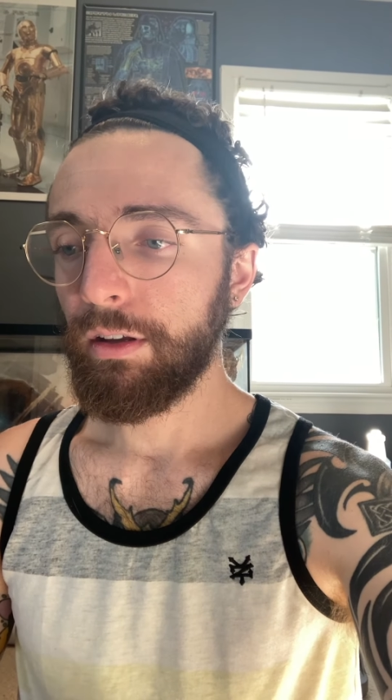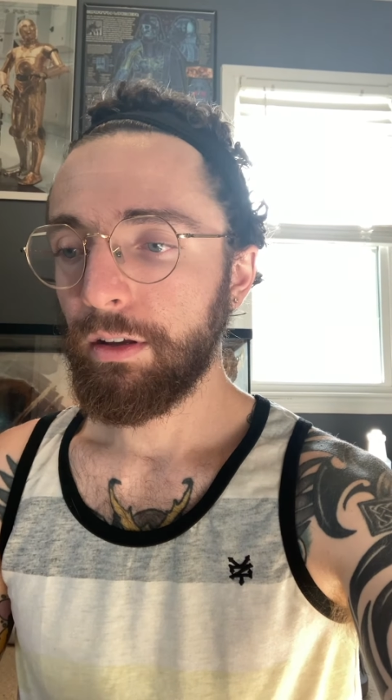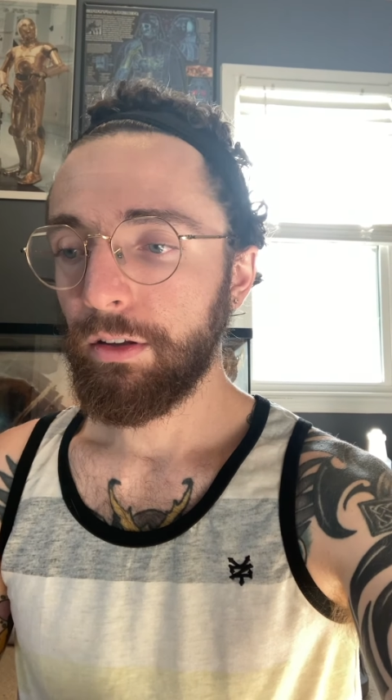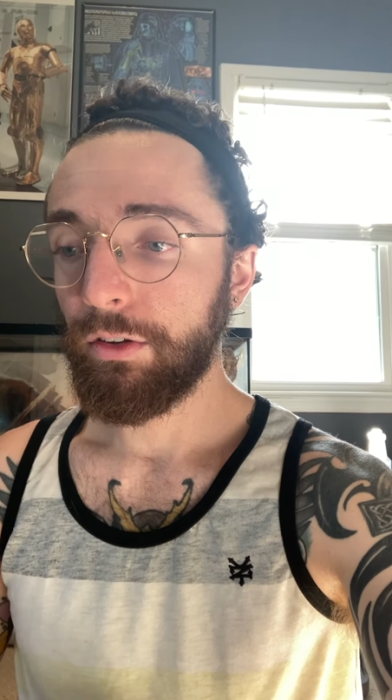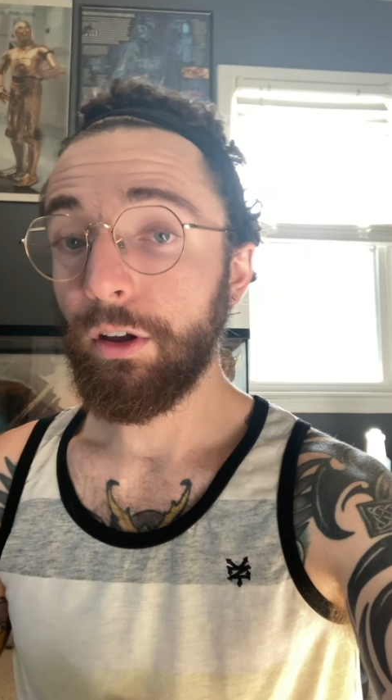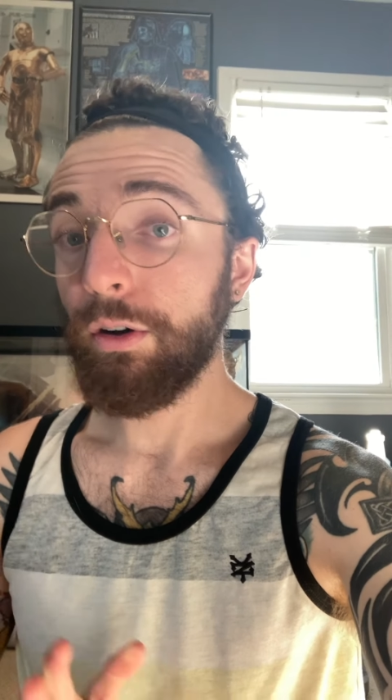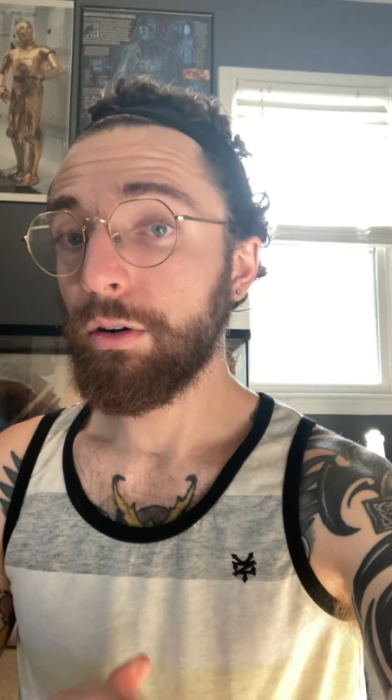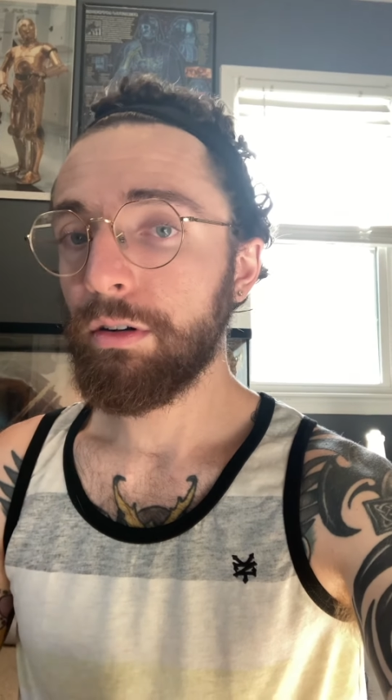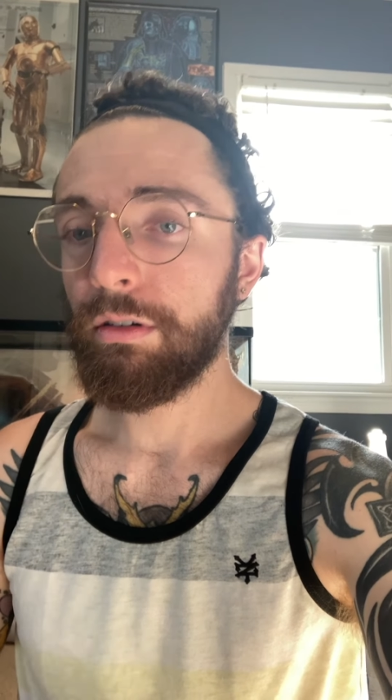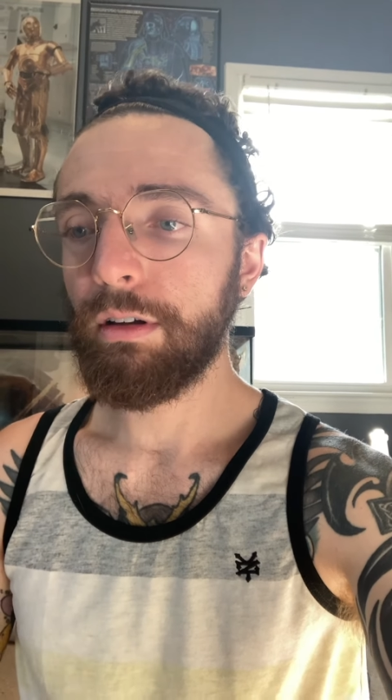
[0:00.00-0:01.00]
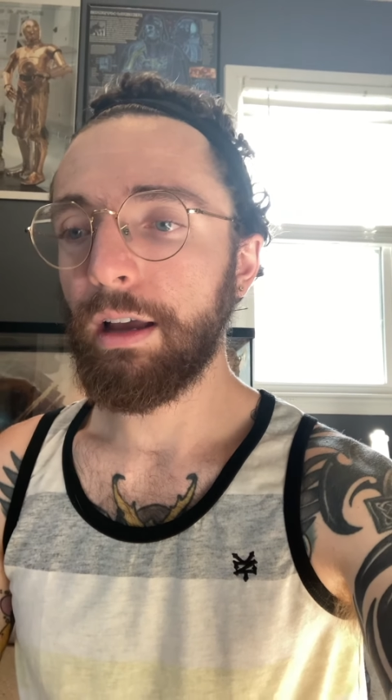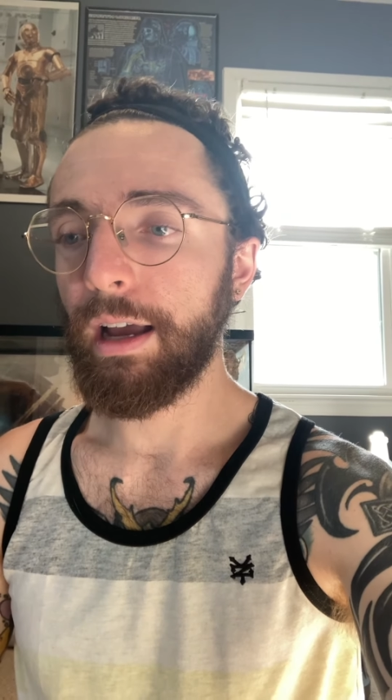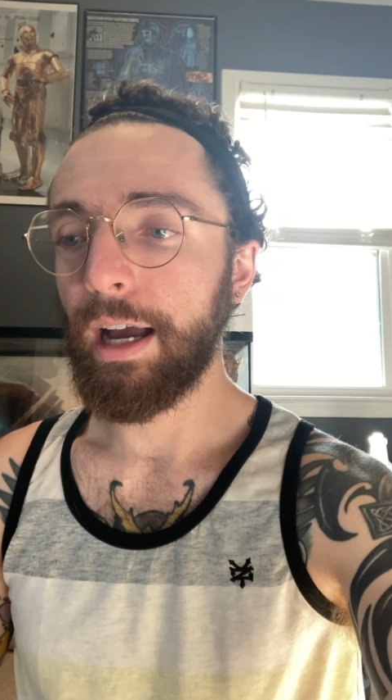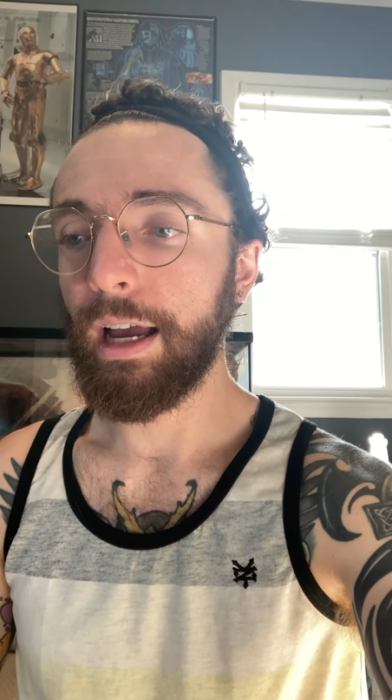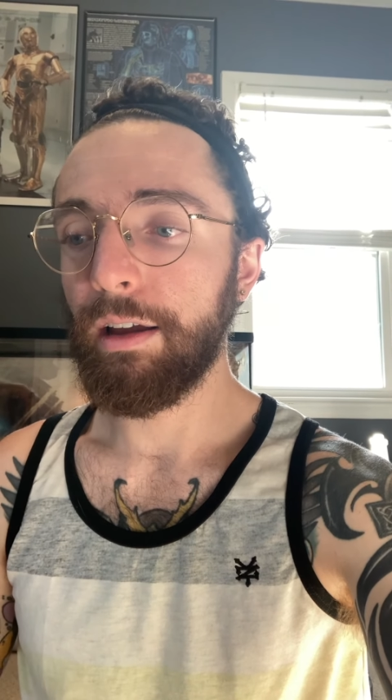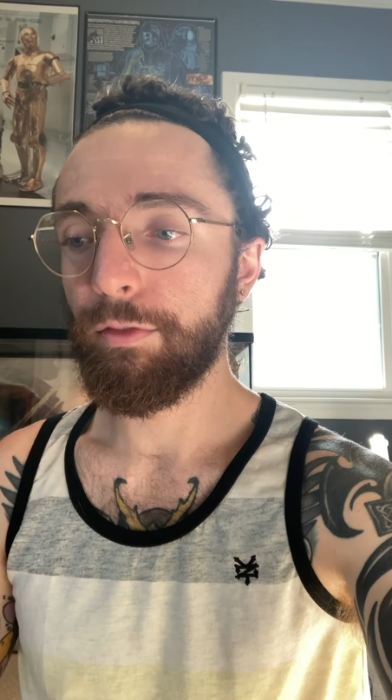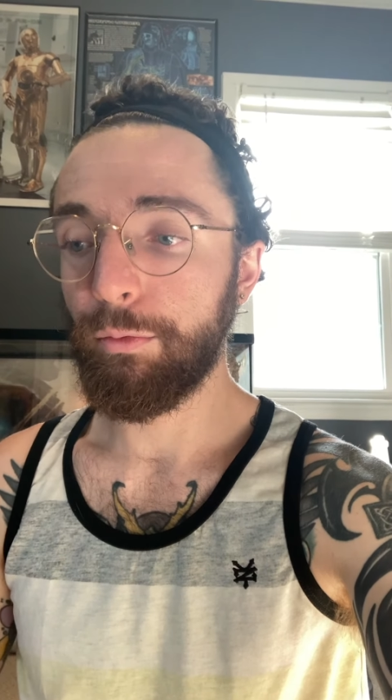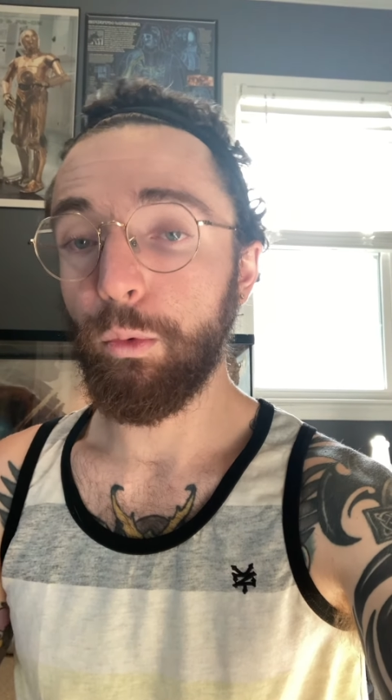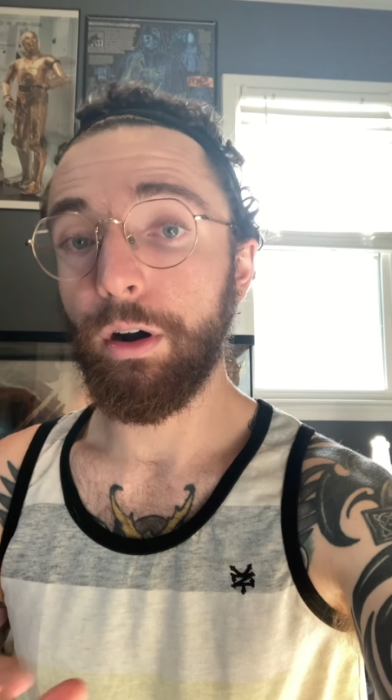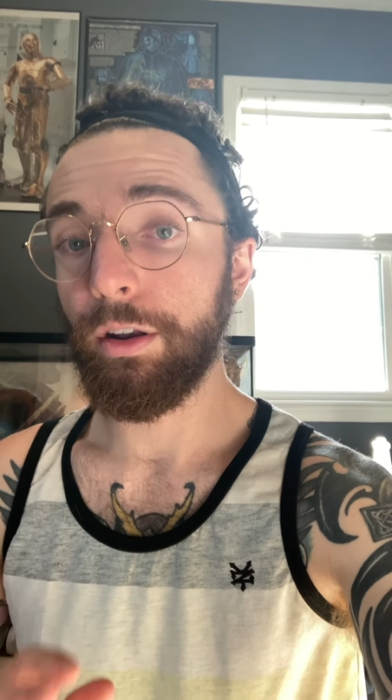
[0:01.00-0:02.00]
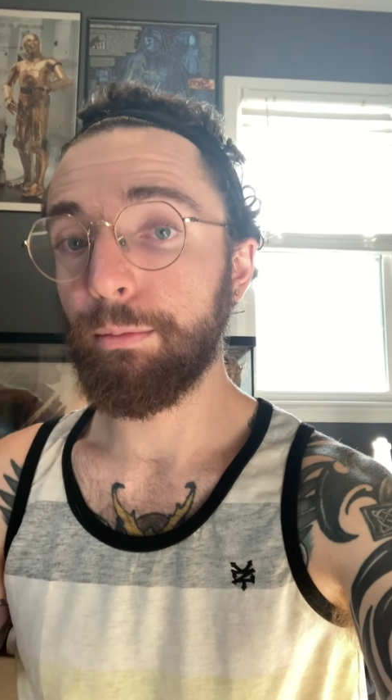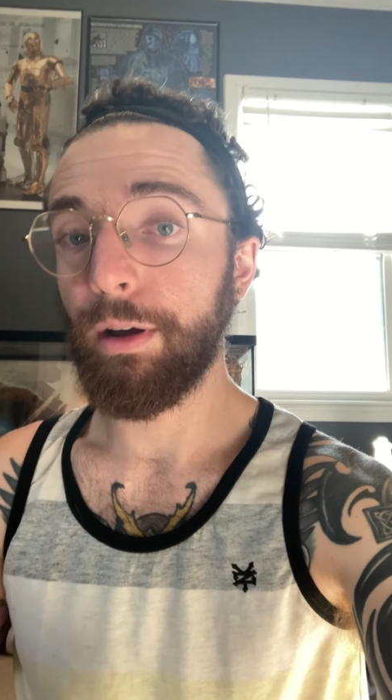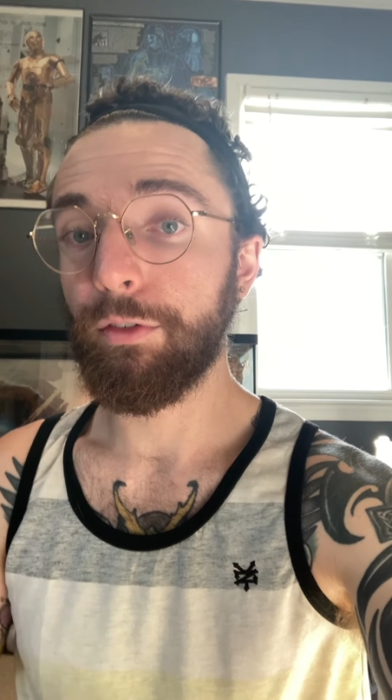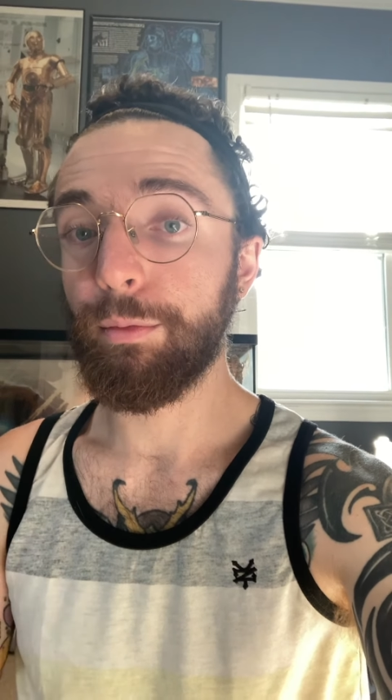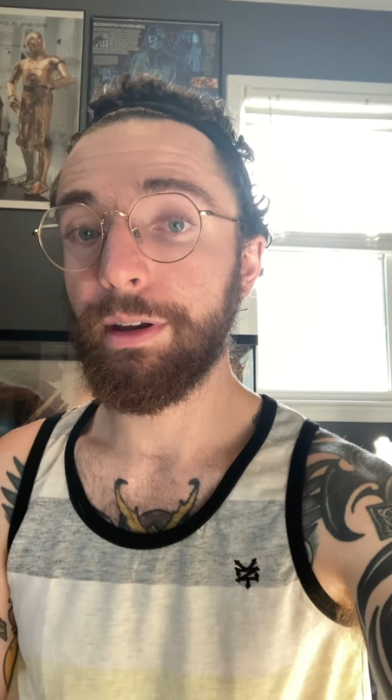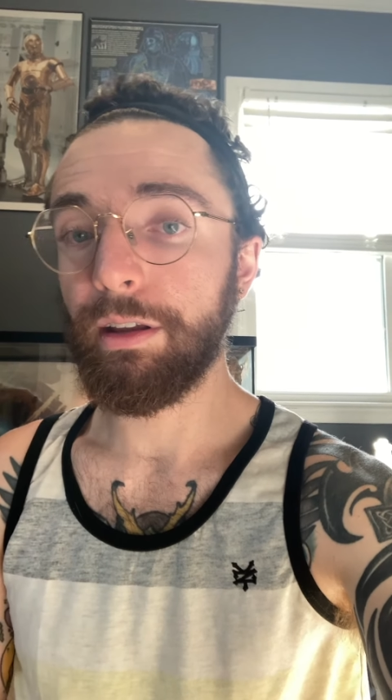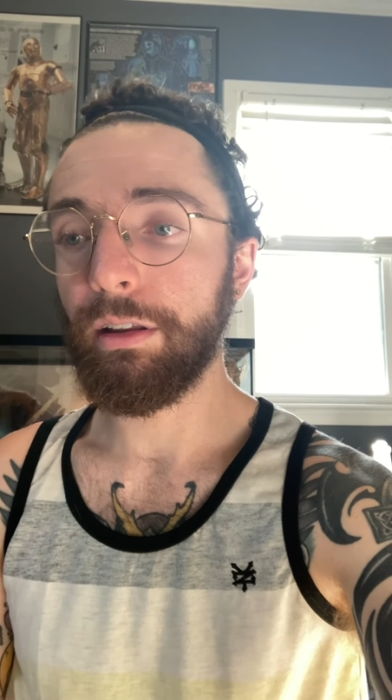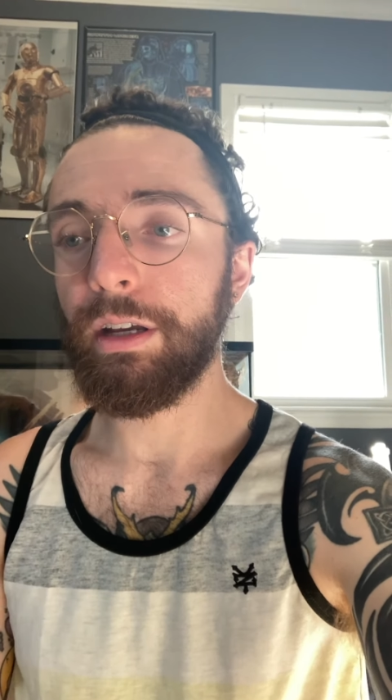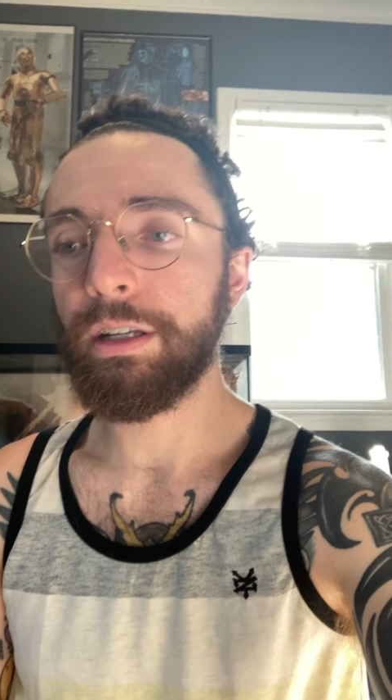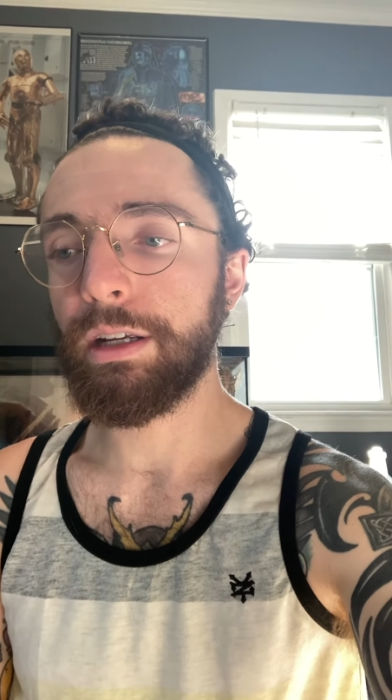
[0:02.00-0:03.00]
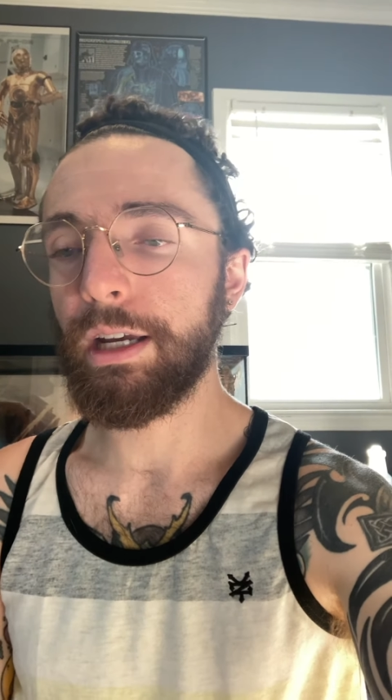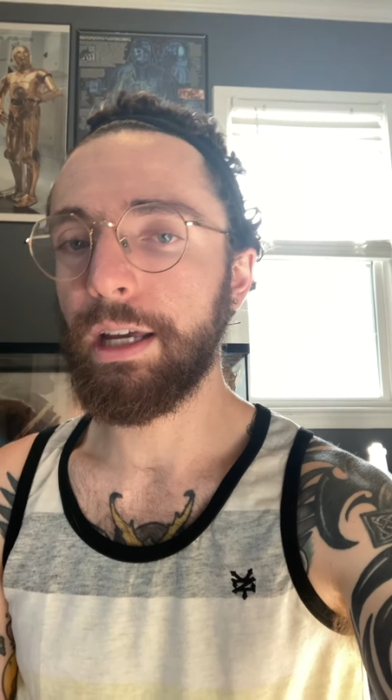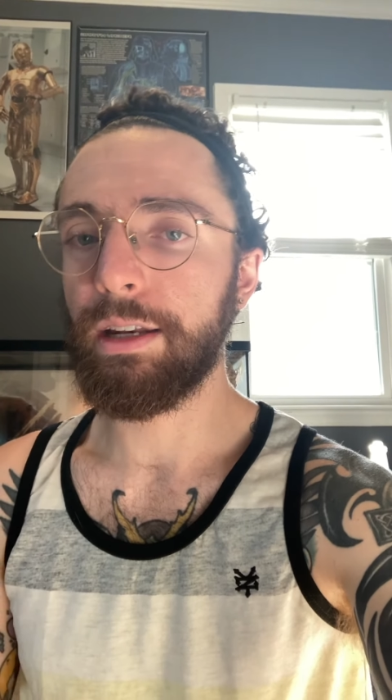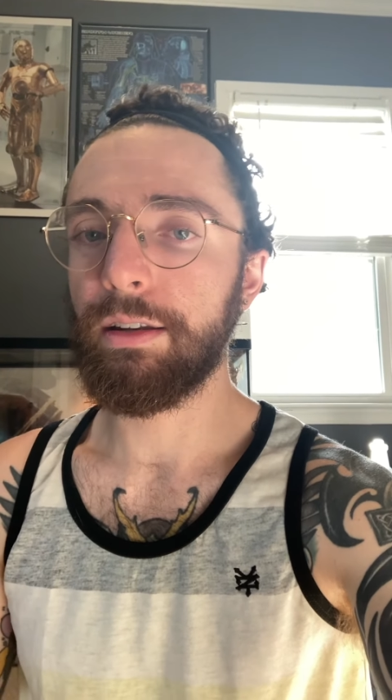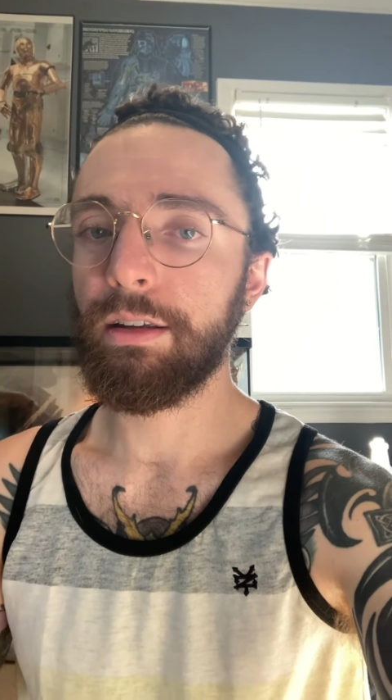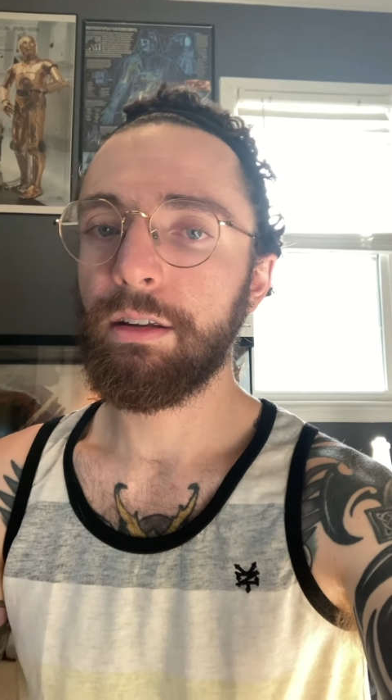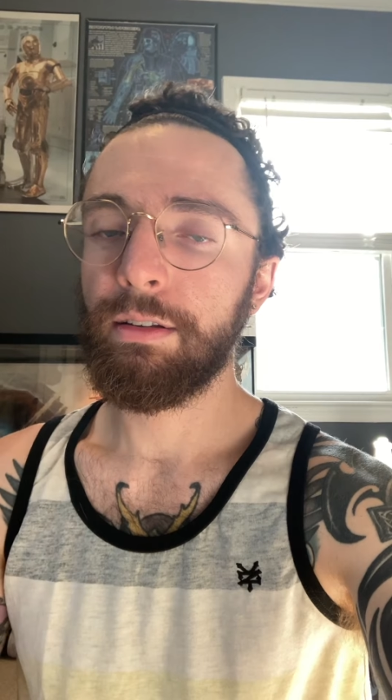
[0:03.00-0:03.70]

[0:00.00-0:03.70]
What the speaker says: So I've watered my vermiculite and